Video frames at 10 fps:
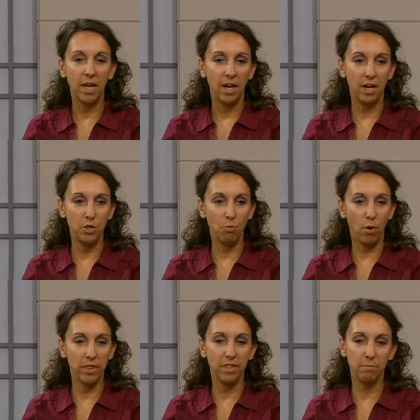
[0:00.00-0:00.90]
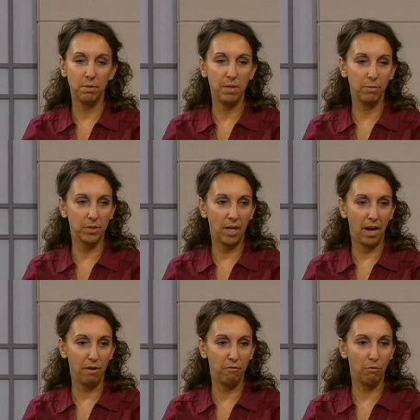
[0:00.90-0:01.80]
and you want them to be able to
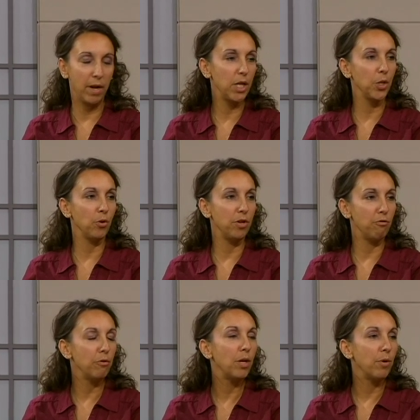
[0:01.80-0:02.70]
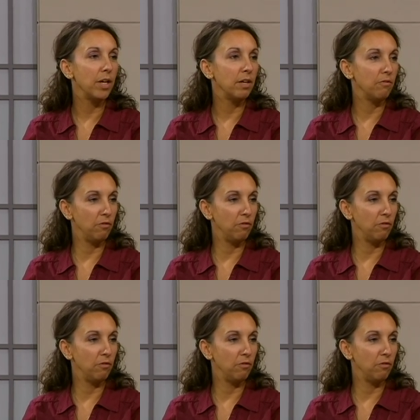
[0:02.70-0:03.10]
have regular and frequent